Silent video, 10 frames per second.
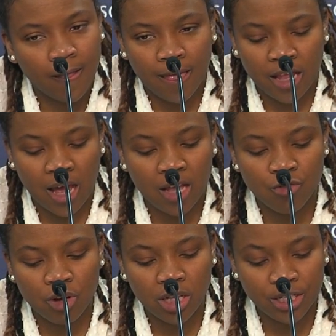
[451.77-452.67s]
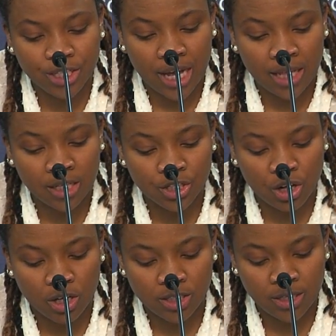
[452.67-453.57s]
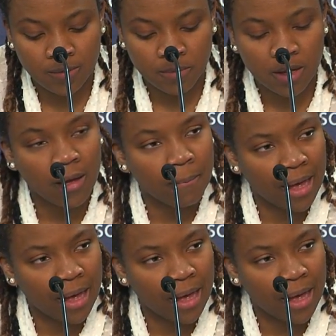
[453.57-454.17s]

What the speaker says: And I had really challenged our team to come